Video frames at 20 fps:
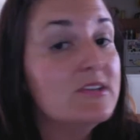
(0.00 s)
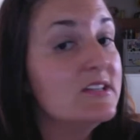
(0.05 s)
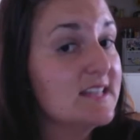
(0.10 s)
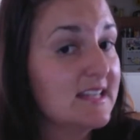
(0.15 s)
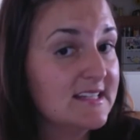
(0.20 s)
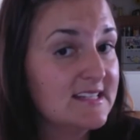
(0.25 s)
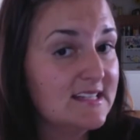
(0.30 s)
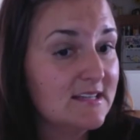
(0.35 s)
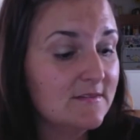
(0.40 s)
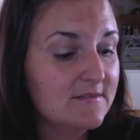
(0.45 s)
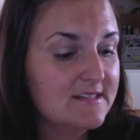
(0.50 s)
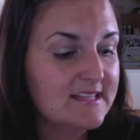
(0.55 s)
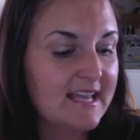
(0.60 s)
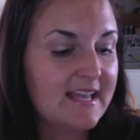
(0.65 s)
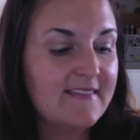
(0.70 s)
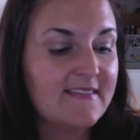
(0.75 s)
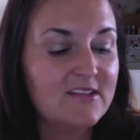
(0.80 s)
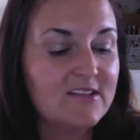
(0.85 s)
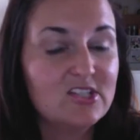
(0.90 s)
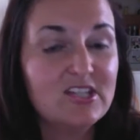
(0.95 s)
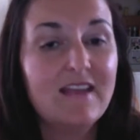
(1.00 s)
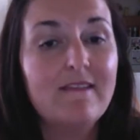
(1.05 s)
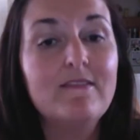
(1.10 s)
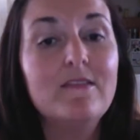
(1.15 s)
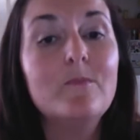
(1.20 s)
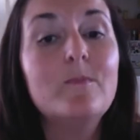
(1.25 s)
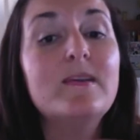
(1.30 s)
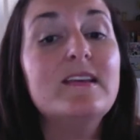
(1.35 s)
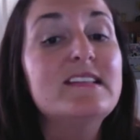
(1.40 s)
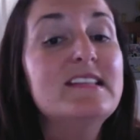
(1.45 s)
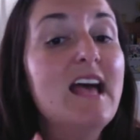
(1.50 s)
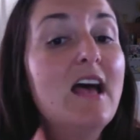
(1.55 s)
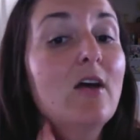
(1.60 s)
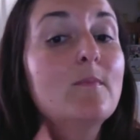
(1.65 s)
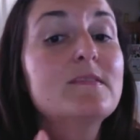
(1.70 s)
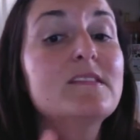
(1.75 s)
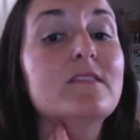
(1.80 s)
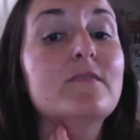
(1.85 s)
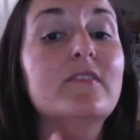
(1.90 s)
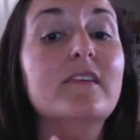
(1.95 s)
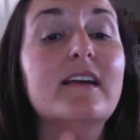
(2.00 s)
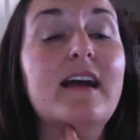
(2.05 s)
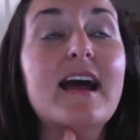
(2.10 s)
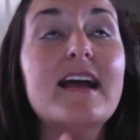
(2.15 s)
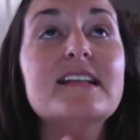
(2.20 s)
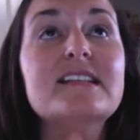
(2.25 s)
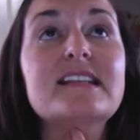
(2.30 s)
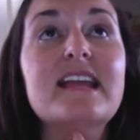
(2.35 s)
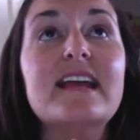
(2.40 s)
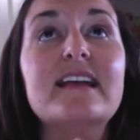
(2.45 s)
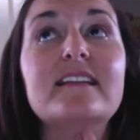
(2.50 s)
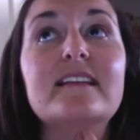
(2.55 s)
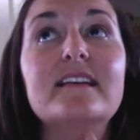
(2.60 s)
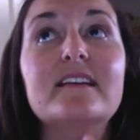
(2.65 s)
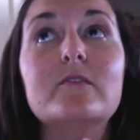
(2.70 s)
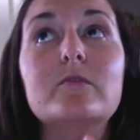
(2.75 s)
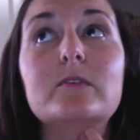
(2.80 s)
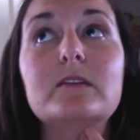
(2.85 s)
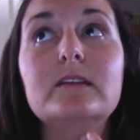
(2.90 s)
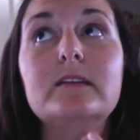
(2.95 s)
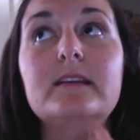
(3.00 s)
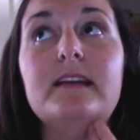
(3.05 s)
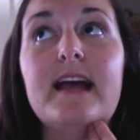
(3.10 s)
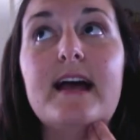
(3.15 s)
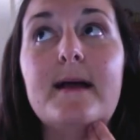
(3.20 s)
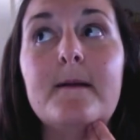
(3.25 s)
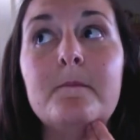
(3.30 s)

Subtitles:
sensitive skin. The Shave the Beast helps if guys get like really